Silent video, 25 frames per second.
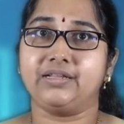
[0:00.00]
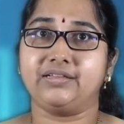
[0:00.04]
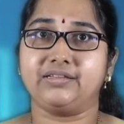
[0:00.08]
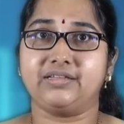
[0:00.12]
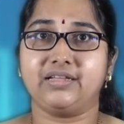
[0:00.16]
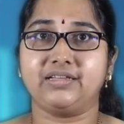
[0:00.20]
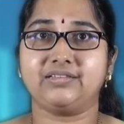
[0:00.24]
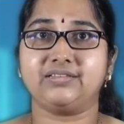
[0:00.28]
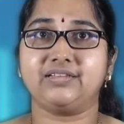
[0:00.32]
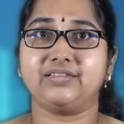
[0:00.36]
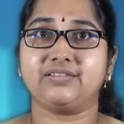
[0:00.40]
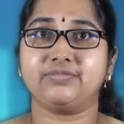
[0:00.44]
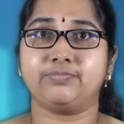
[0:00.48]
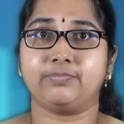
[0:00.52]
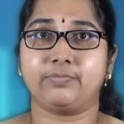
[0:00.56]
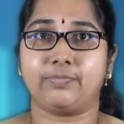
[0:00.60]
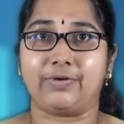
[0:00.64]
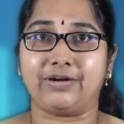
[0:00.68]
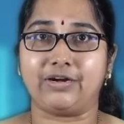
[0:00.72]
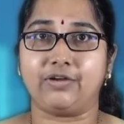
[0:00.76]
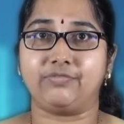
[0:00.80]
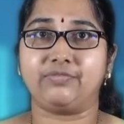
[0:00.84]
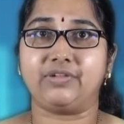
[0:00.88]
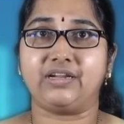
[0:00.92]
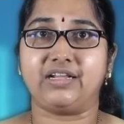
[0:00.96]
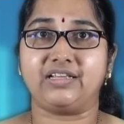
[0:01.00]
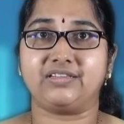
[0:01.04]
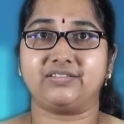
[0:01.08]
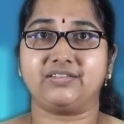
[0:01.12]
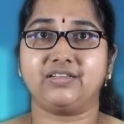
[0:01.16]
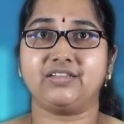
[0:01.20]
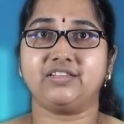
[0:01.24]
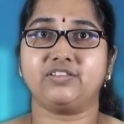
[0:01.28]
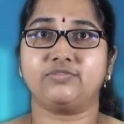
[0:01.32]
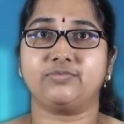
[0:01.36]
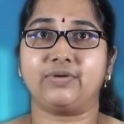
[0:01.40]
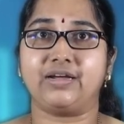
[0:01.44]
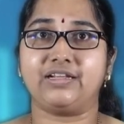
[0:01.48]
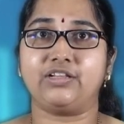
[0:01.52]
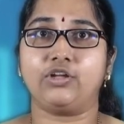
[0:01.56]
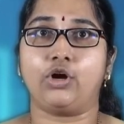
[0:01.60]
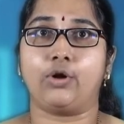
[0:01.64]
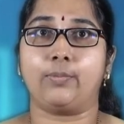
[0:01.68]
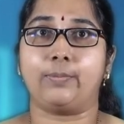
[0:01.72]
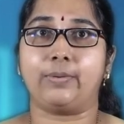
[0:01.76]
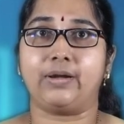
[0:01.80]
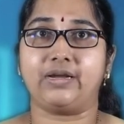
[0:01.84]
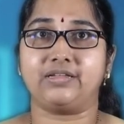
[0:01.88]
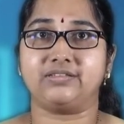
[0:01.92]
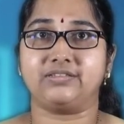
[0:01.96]
This is one of the reasons why the
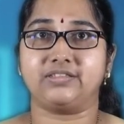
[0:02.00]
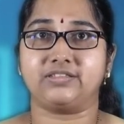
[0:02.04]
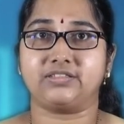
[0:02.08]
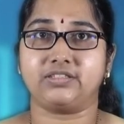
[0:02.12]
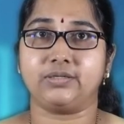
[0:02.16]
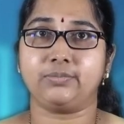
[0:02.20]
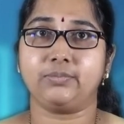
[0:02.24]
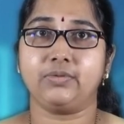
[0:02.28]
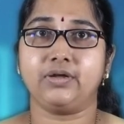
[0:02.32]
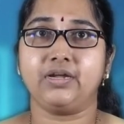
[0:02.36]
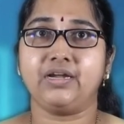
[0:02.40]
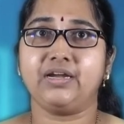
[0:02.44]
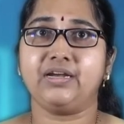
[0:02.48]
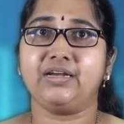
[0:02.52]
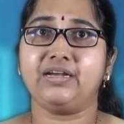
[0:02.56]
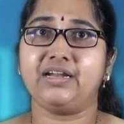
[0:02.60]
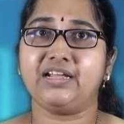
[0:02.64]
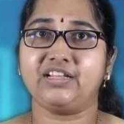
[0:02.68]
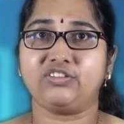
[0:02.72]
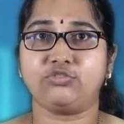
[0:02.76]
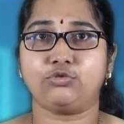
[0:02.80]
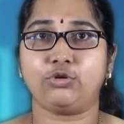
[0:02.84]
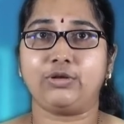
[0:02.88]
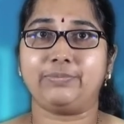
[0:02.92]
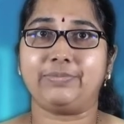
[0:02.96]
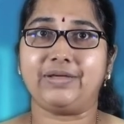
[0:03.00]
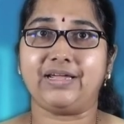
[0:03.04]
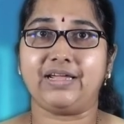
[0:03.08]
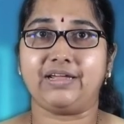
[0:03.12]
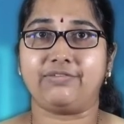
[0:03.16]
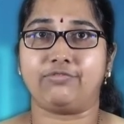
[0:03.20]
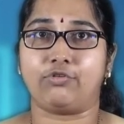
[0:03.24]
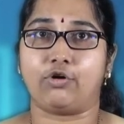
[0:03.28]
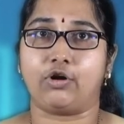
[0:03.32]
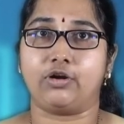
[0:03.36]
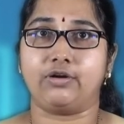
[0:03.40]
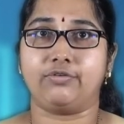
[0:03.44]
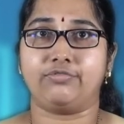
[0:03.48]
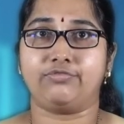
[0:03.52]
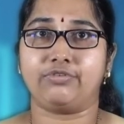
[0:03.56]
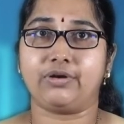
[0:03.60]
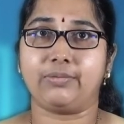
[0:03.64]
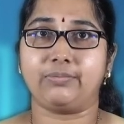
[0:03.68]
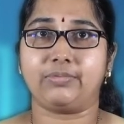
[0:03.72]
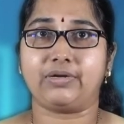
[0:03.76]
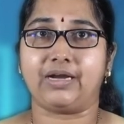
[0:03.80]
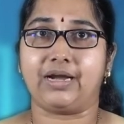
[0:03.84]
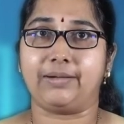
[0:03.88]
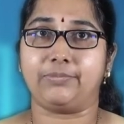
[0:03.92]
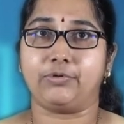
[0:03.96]
operating system needs to be evolved
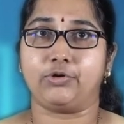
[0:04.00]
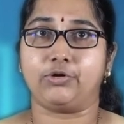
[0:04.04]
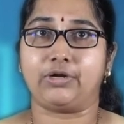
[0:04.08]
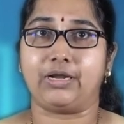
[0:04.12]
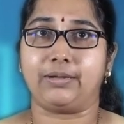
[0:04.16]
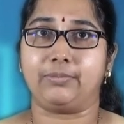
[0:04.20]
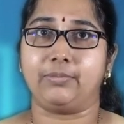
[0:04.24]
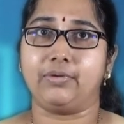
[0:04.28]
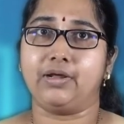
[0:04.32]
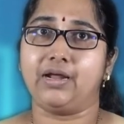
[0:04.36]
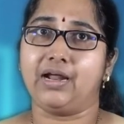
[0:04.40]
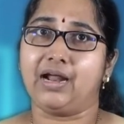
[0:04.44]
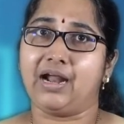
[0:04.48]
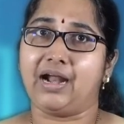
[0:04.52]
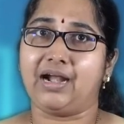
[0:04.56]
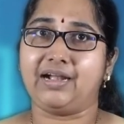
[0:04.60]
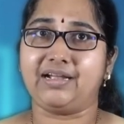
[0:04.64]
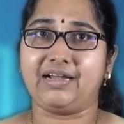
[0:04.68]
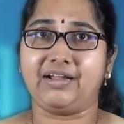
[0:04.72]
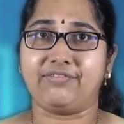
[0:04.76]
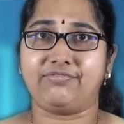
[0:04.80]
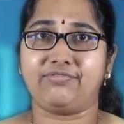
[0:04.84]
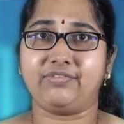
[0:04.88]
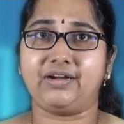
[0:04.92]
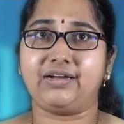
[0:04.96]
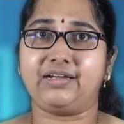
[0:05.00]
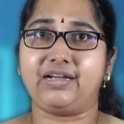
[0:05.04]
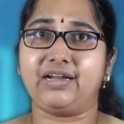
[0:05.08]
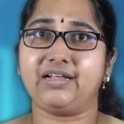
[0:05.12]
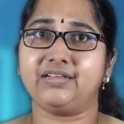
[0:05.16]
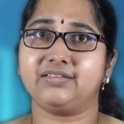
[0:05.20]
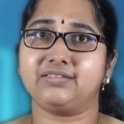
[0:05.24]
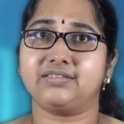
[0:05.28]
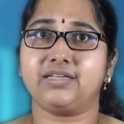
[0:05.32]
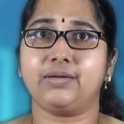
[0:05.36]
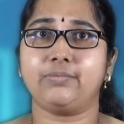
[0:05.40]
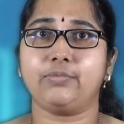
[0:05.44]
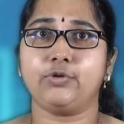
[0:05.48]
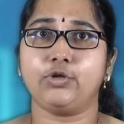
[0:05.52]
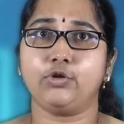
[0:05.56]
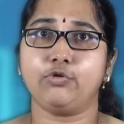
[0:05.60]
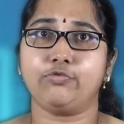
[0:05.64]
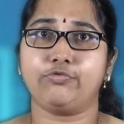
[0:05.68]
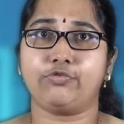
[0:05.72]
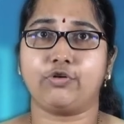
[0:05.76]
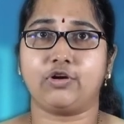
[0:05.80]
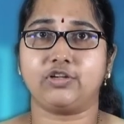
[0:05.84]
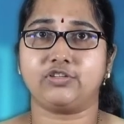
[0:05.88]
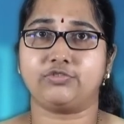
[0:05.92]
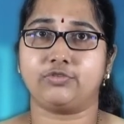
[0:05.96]
from time to time, and definitely some new
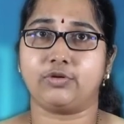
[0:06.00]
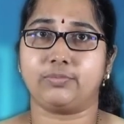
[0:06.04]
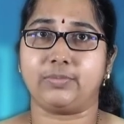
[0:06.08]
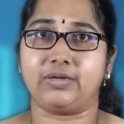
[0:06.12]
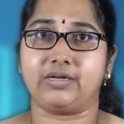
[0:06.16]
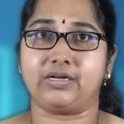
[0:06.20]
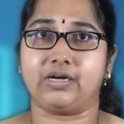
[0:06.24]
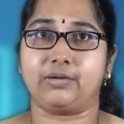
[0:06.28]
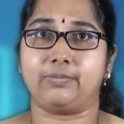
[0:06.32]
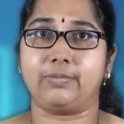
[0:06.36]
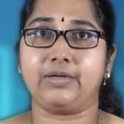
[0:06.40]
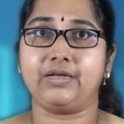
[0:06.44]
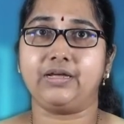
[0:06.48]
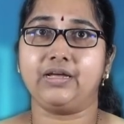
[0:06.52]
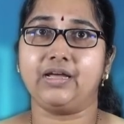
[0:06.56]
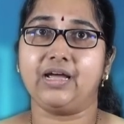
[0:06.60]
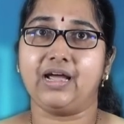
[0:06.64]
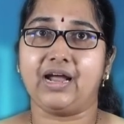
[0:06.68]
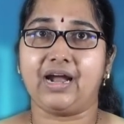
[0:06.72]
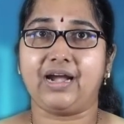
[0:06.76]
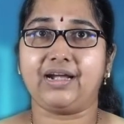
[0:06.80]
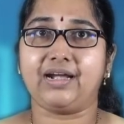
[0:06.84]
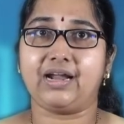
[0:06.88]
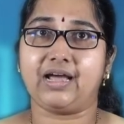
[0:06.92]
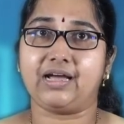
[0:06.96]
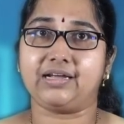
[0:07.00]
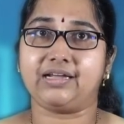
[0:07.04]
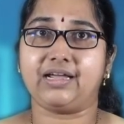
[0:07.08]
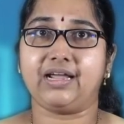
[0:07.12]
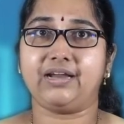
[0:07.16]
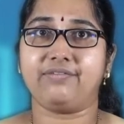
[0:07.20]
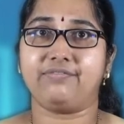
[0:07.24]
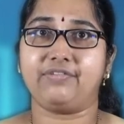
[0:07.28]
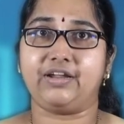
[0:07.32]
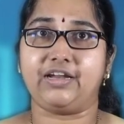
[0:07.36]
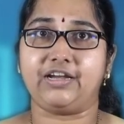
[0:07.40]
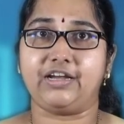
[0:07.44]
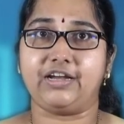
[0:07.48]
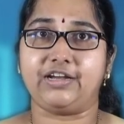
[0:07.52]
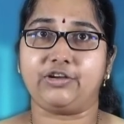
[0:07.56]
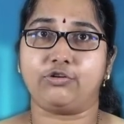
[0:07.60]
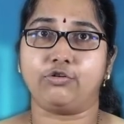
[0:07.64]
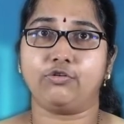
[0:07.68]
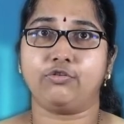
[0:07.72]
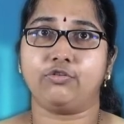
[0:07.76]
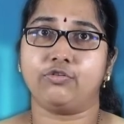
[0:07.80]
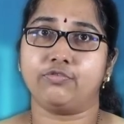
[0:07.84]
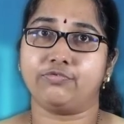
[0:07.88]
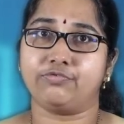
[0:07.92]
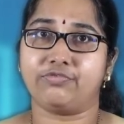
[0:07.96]
faults will be coming and again we need
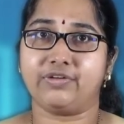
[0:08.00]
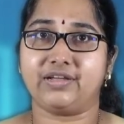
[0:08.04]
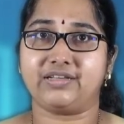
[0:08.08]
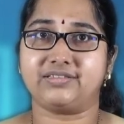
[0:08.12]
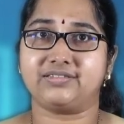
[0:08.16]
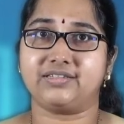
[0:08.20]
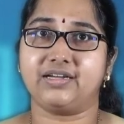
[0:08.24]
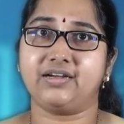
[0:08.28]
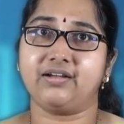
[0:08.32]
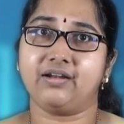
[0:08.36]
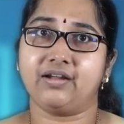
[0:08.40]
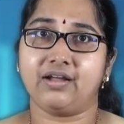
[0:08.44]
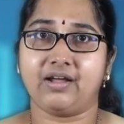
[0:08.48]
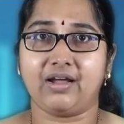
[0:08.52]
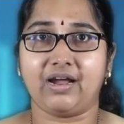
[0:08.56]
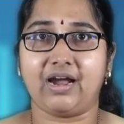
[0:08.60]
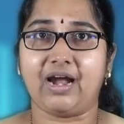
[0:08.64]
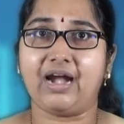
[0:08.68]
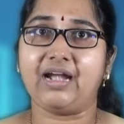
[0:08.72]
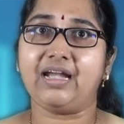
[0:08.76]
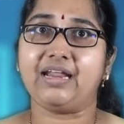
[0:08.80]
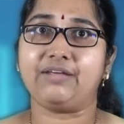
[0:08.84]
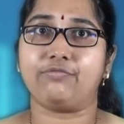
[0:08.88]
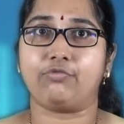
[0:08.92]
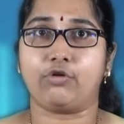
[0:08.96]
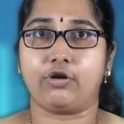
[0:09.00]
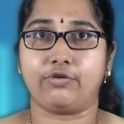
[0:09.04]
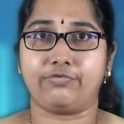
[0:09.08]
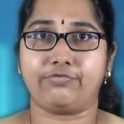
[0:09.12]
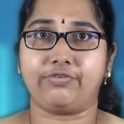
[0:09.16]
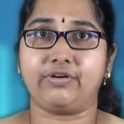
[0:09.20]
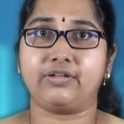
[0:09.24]
to fix it and evolve